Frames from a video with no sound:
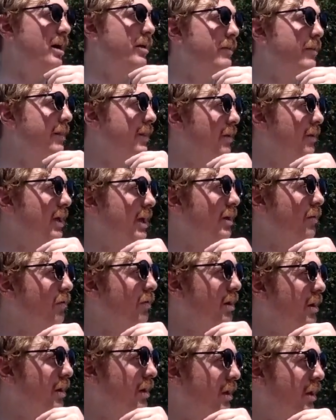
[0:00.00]
they'll get
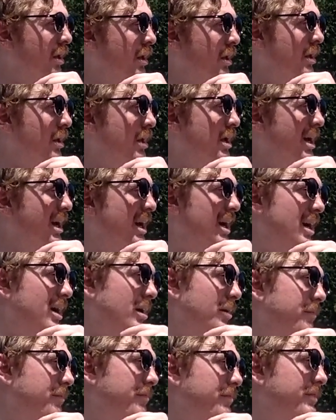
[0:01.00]
one.
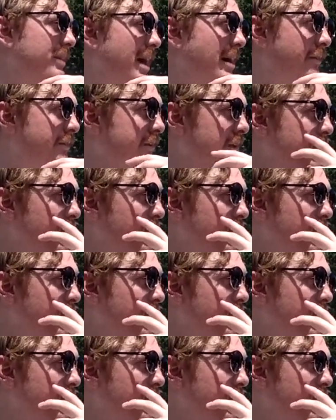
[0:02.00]
Definitely